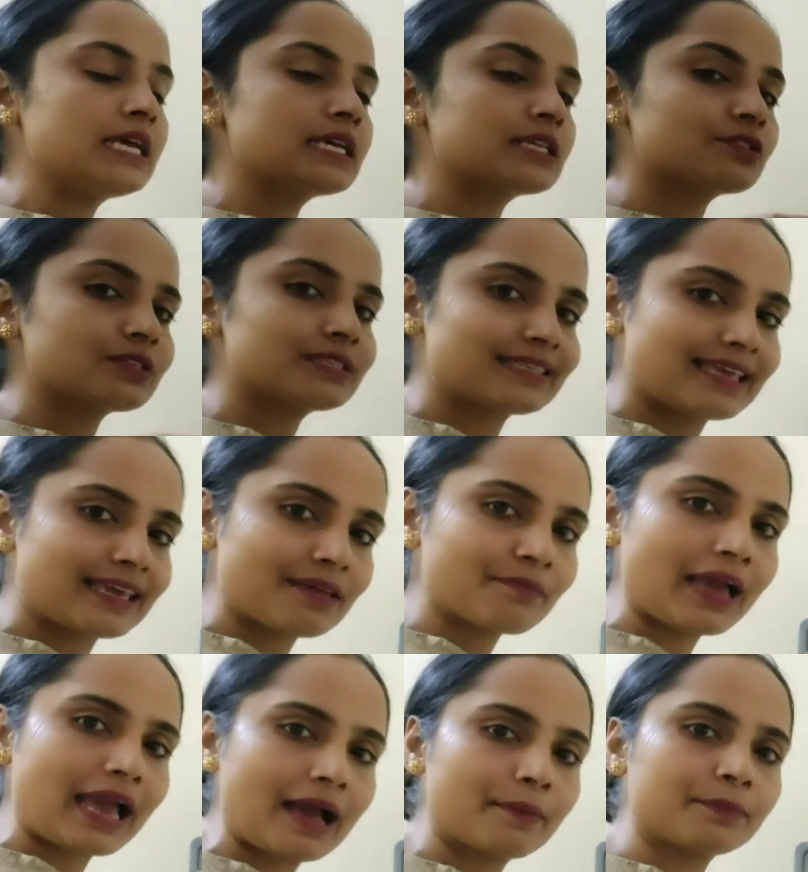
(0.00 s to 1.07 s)
So same
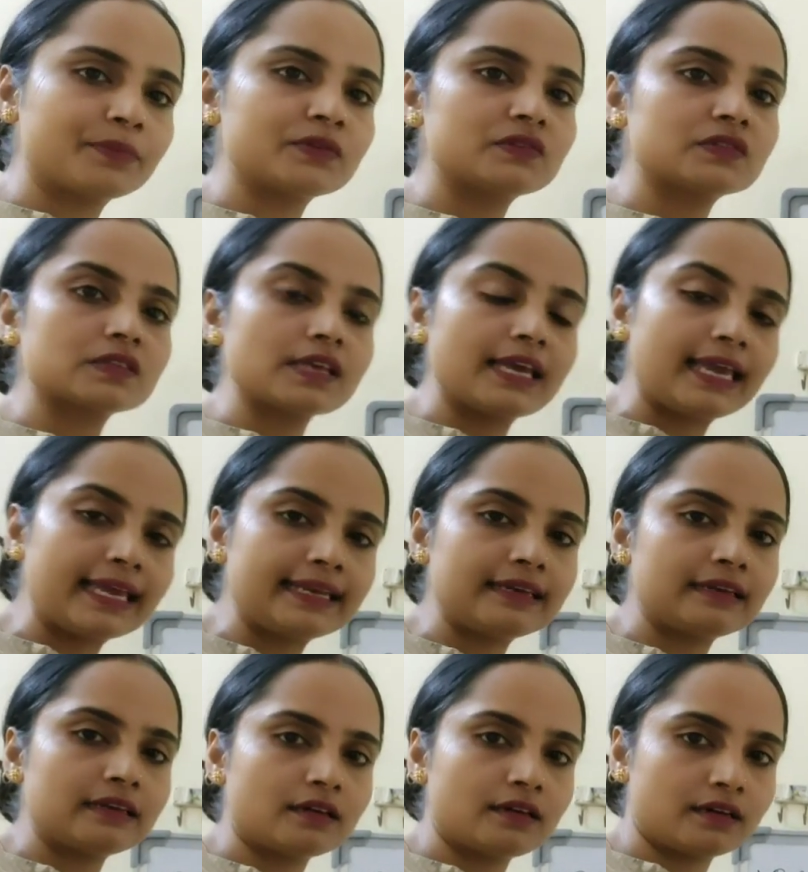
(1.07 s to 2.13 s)
happens
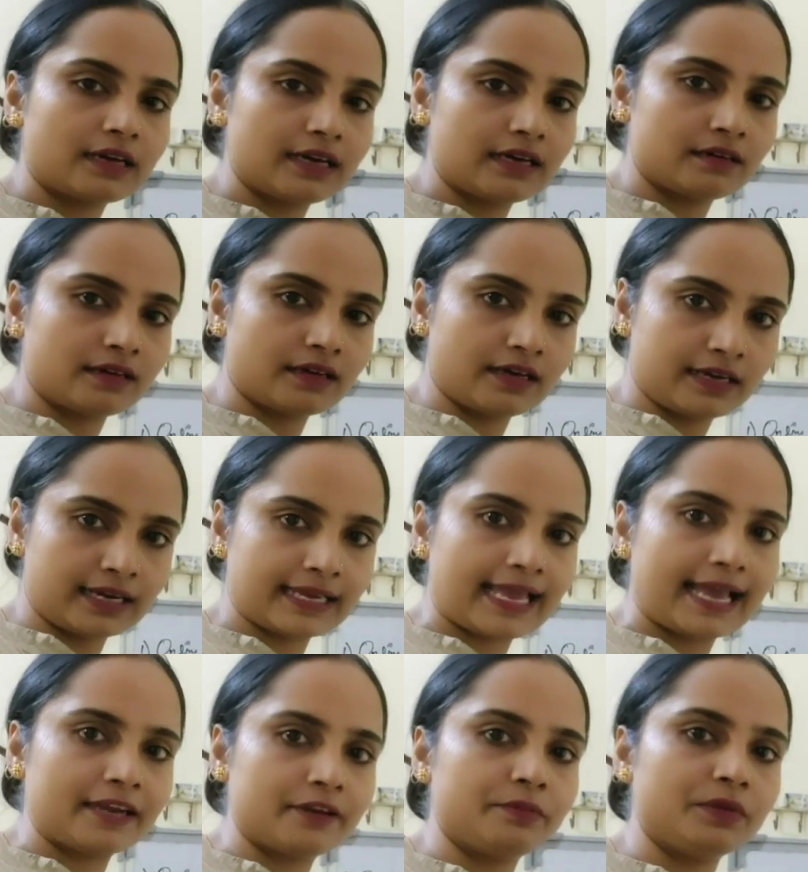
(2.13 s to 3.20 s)
in
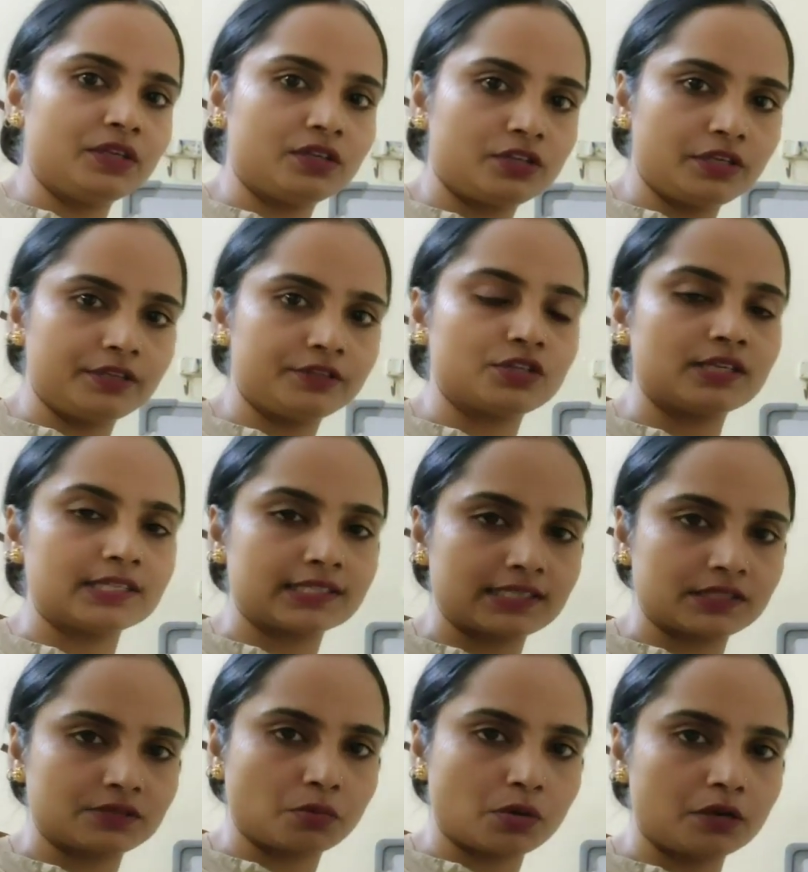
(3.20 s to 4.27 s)
Unacademy teachings
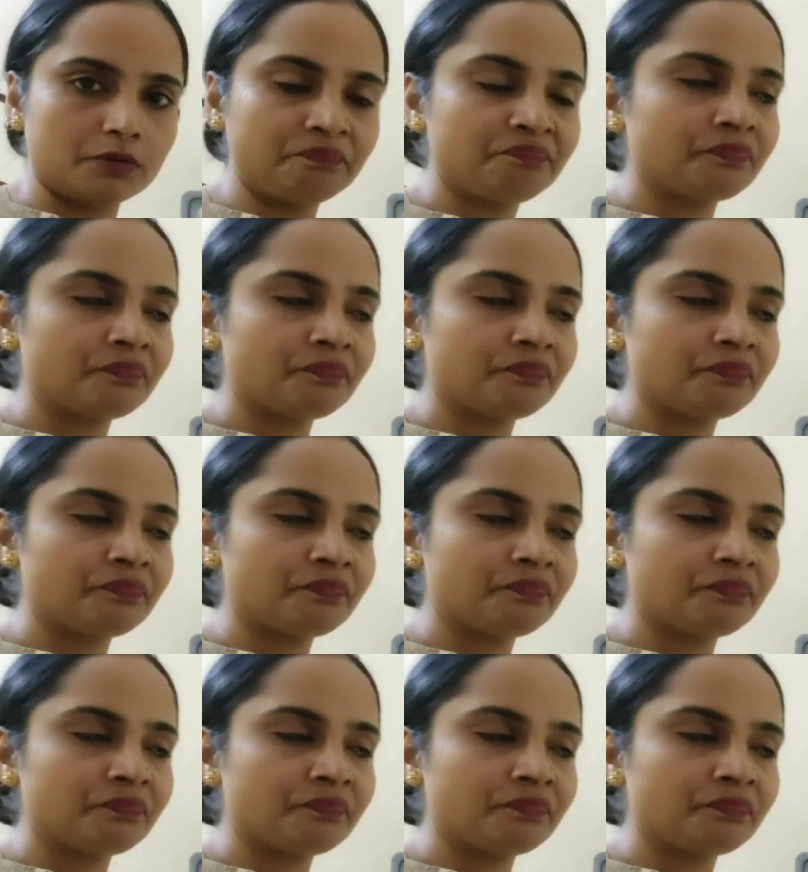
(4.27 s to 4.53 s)
as well,